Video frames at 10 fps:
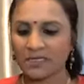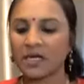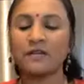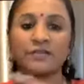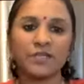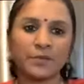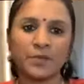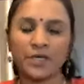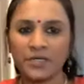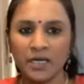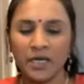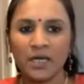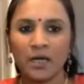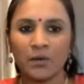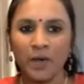Cover it with
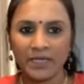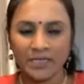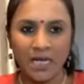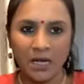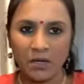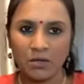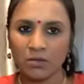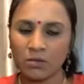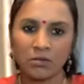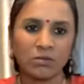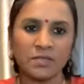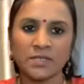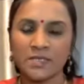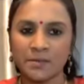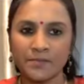a wet towel or
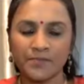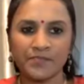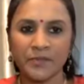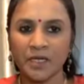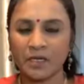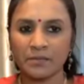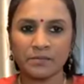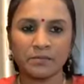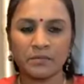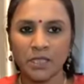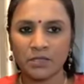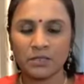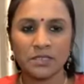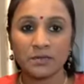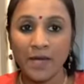some, you know,
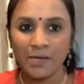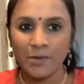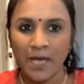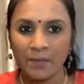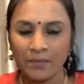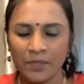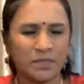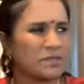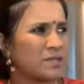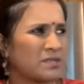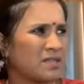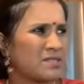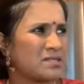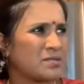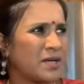saran wrap, not
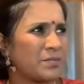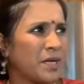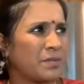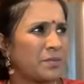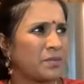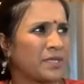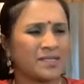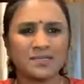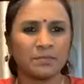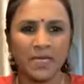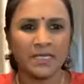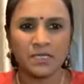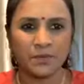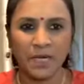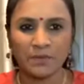saran wrap, or like some
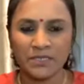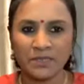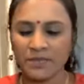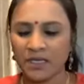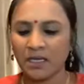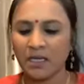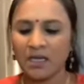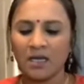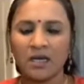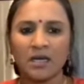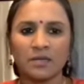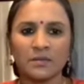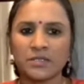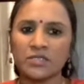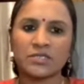plastic wrap or something.
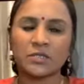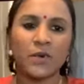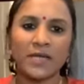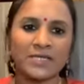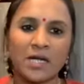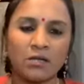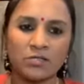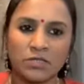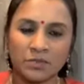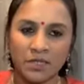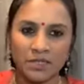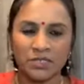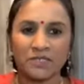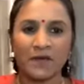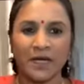So just a wet towel just works
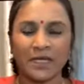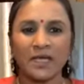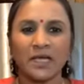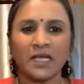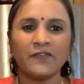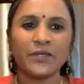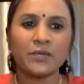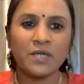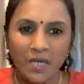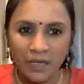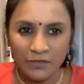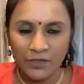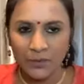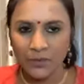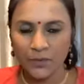just fine. If you don't cover
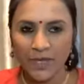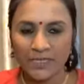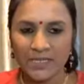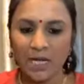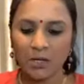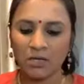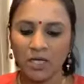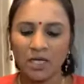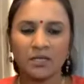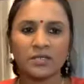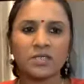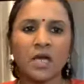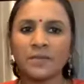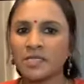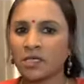it with a wet towel, the
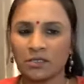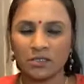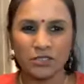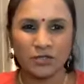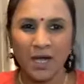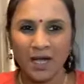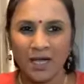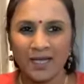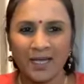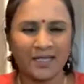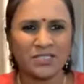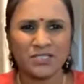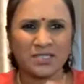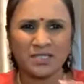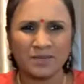tops are gonna dry and it's
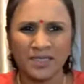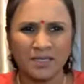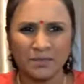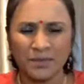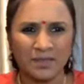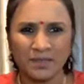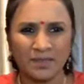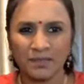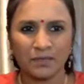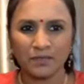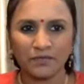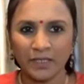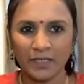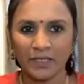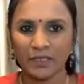just gonna become a little
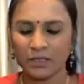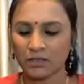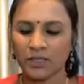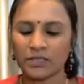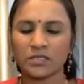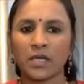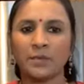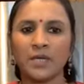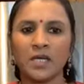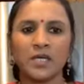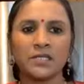funky, you know, at the top.